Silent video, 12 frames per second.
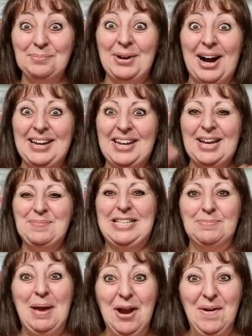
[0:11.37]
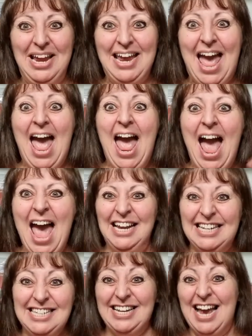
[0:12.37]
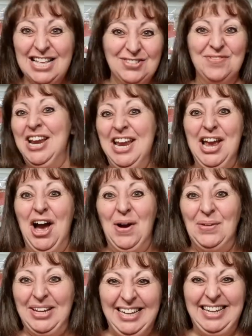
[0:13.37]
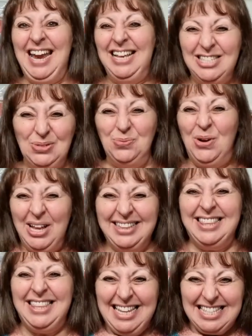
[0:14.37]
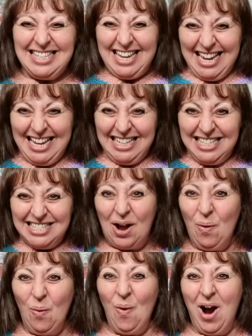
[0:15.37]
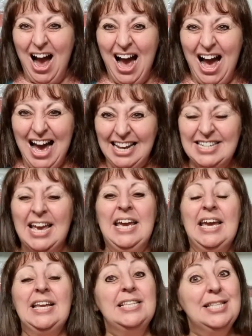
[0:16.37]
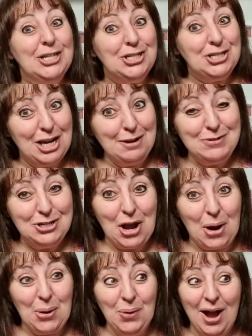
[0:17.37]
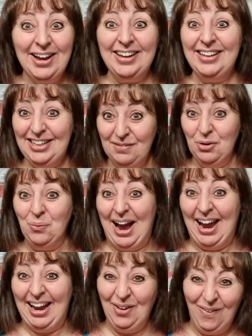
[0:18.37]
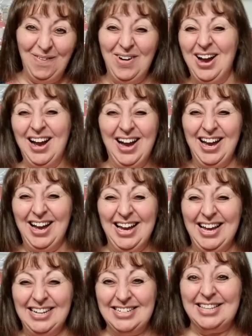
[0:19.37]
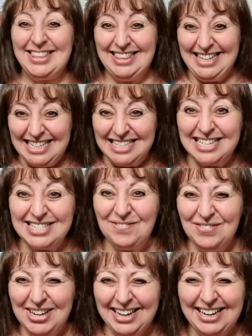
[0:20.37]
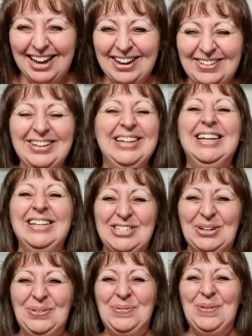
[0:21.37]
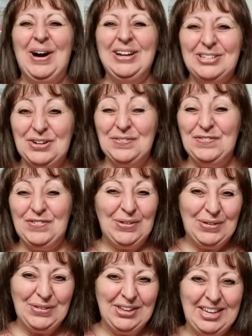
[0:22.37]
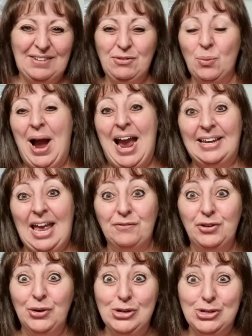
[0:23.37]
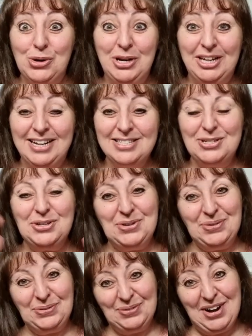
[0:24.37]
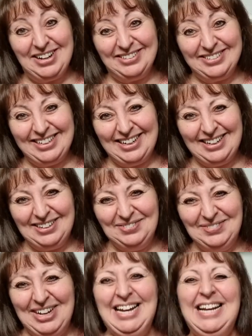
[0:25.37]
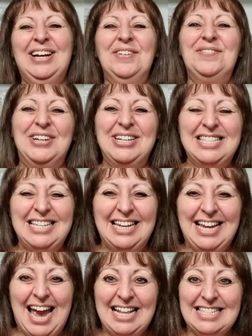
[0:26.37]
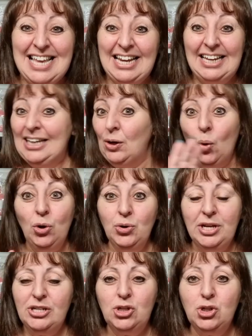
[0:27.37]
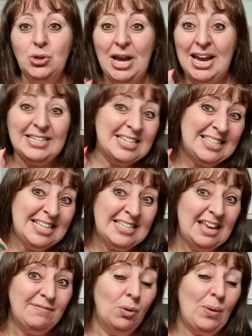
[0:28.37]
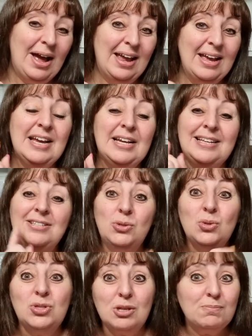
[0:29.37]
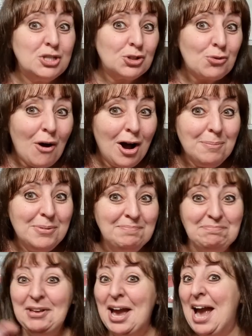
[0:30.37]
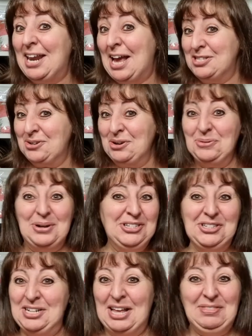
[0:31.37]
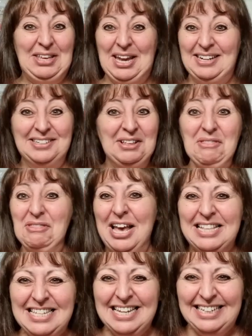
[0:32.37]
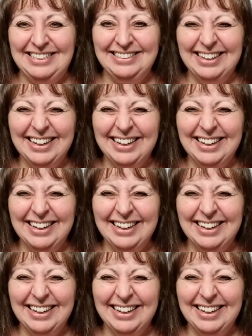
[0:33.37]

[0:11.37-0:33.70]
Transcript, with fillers: My name is Mary and in today's video, guess what this is? What? It is the Sheep Show giveaway. What? This is the video to watch for the giveaway. Now, if you're joining us new, welcome, firstly. And secondly, all you need to do to enter this giveaway is to subscribe and answer a question at the end. That's it.